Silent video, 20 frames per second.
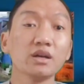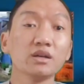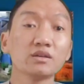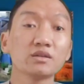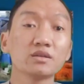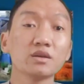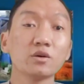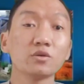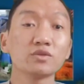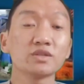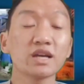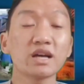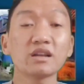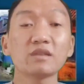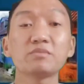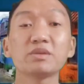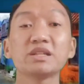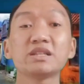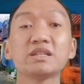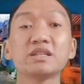So
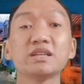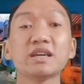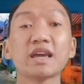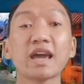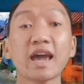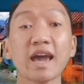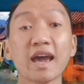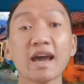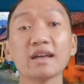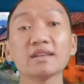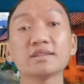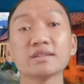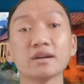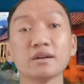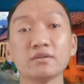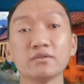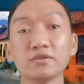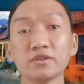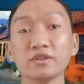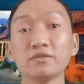Zala.Bt has
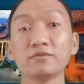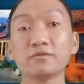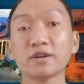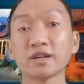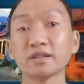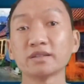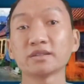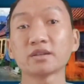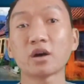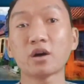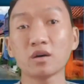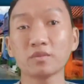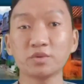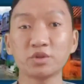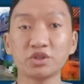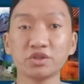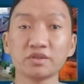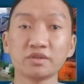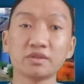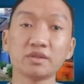a refund
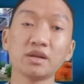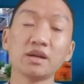option.